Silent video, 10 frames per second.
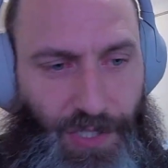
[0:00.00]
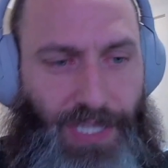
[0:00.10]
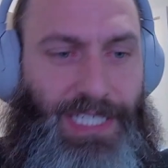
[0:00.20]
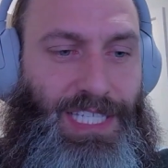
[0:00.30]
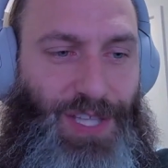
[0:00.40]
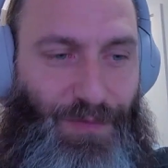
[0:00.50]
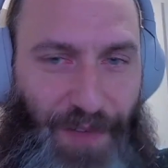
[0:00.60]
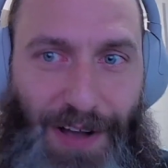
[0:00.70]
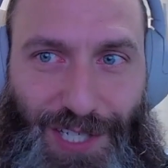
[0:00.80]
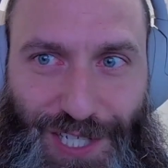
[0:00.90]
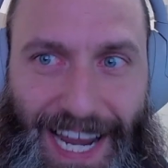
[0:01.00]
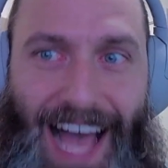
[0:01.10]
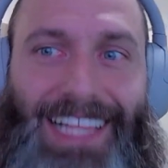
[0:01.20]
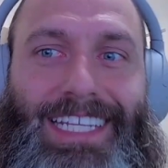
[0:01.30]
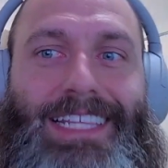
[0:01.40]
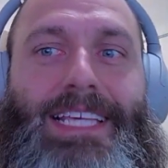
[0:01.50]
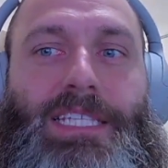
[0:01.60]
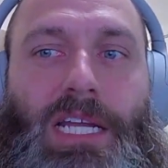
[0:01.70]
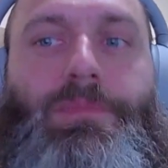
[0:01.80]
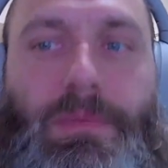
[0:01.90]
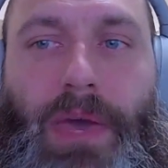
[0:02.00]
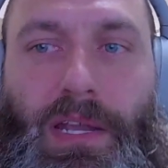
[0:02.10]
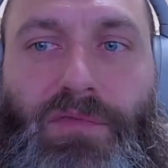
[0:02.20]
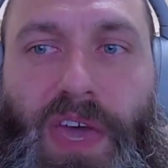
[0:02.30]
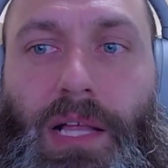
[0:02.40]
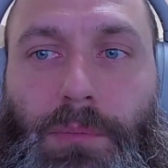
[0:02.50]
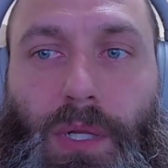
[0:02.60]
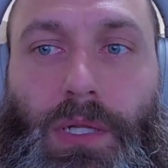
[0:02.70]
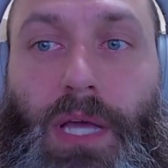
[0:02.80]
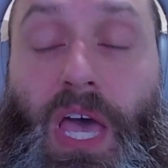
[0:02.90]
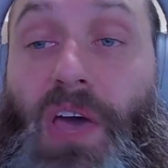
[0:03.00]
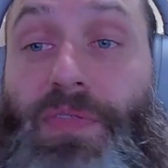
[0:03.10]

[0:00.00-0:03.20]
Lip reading: So this is the functionality that's going to be made available.